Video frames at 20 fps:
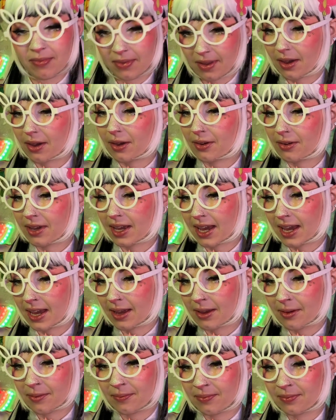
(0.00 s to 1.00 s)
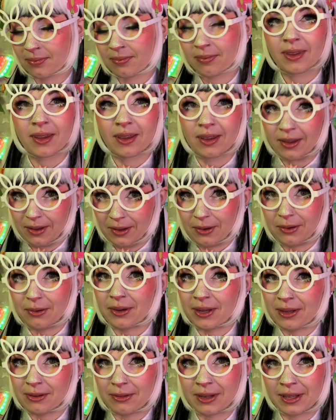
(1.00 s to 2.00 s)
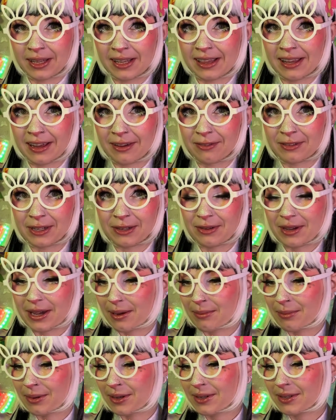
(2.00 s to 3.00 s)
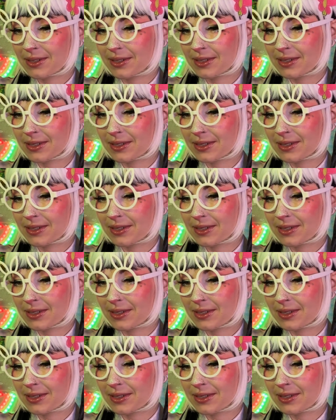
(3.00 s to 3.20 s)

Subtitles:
Okay. We really love newcomers.